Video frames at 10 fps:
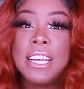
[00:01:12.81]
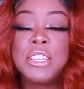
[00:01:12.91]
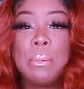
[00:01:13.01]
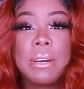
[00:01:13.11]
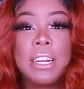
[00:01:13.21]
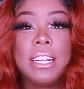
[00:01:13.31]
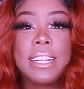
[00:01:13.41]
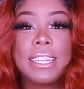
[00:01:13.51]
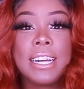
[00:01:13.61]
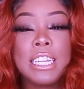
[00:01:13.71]
So I'm gonna
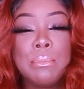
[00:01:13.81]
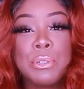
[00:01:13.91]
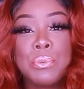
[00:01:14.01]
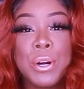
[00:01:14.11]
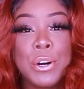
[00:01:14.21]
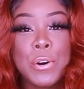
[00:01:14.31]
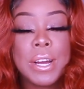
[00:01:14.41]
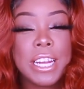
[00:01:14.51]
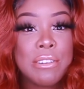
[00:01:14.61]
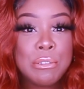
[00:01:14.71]
let that clips roll
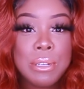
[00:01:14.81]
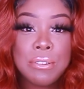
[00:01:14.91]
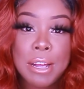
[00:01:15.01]
and then we'll be